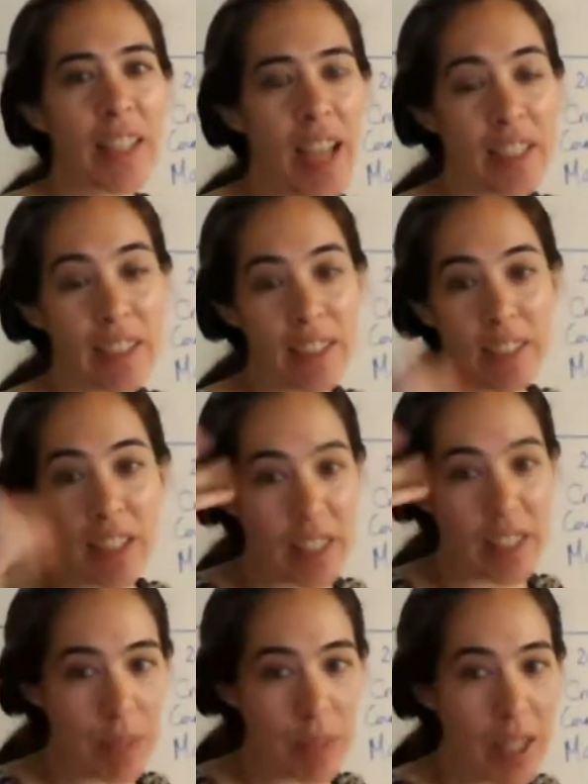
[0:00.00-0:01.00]
like I had an
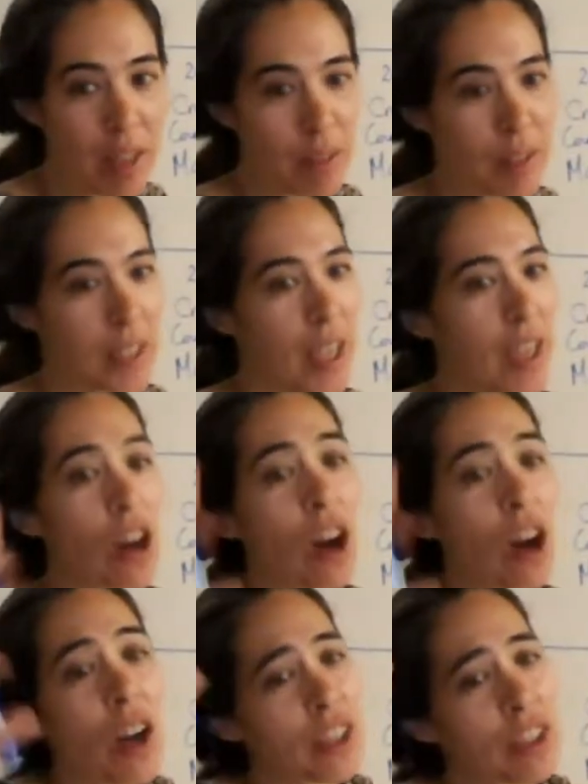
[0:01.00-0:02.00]
enlightenment and I was like,
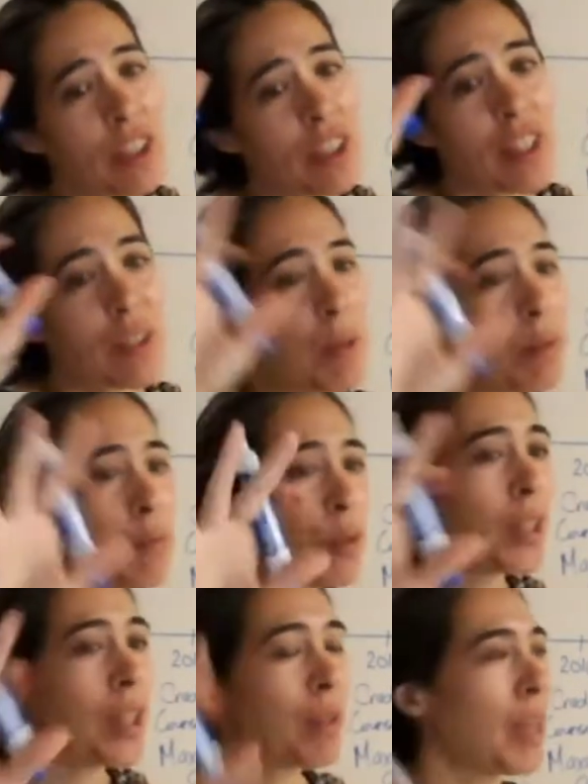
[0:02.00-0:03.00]
oh, I should not spend more
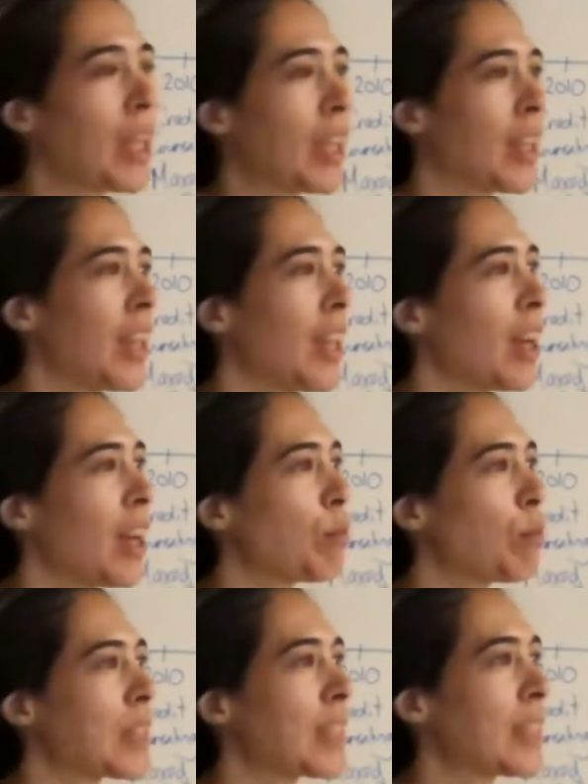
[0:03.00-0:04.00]
than I make.
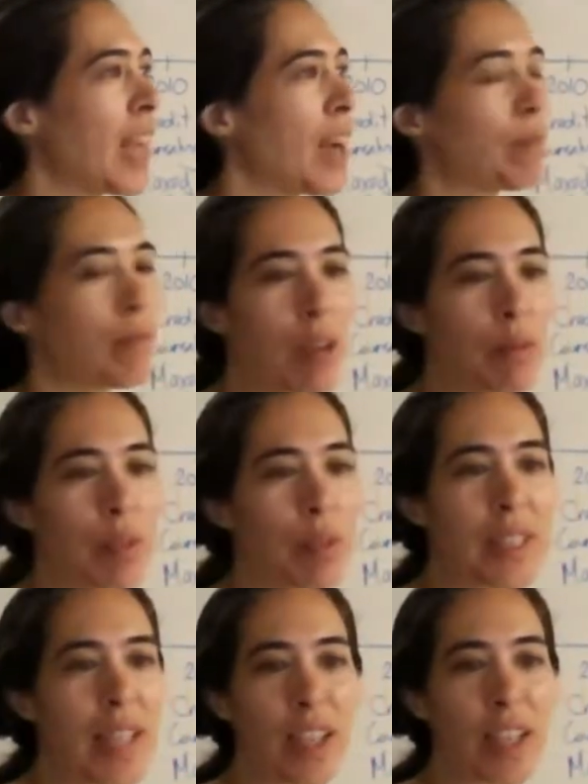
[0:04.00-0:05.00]
I wasn't that
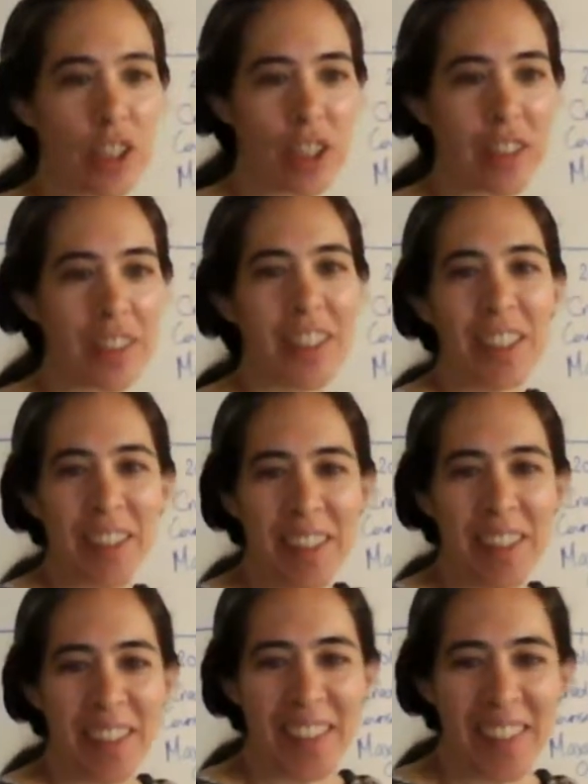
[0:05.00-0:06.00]
good.
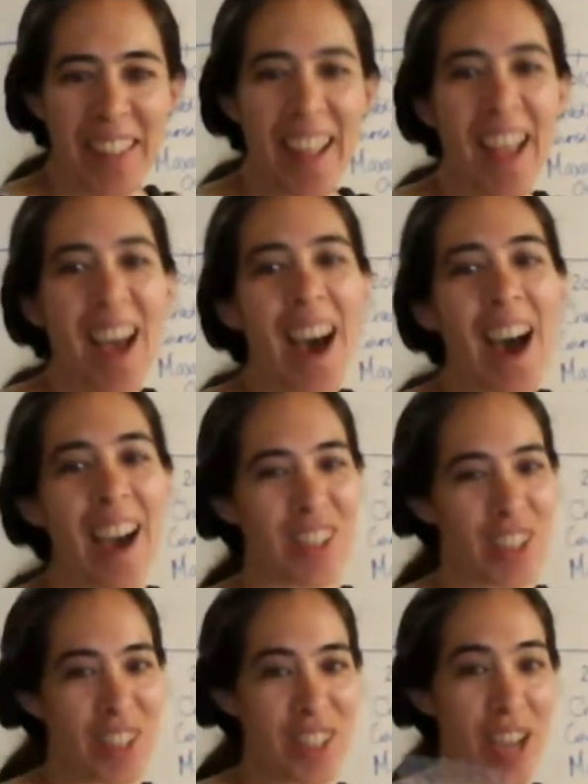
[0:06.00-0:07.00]

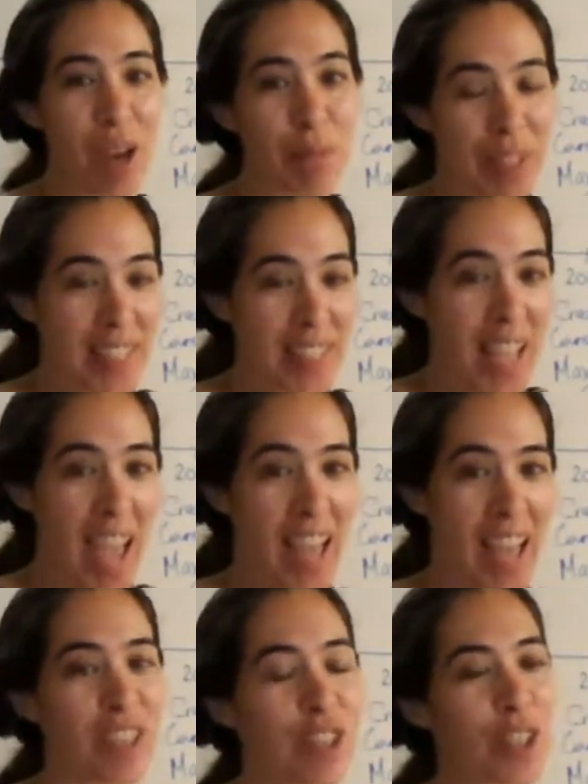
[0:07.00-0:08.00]
I just stopped because I
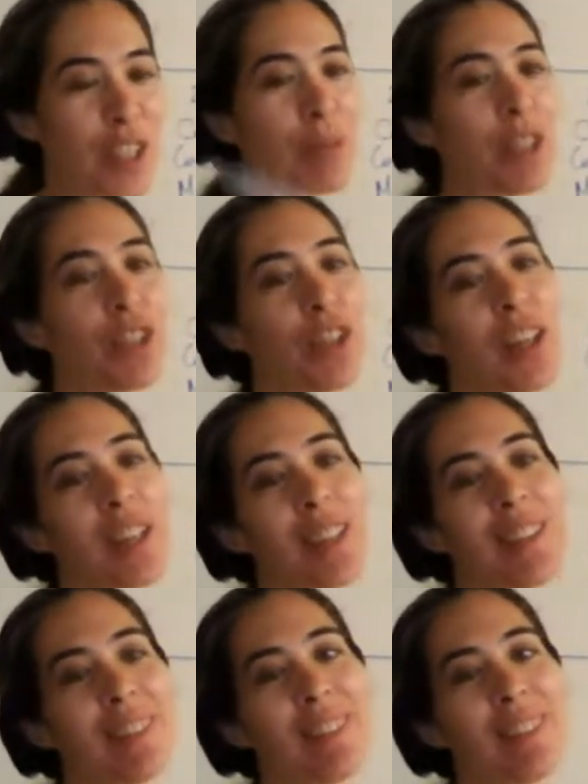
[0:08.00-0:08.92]
had to because my credit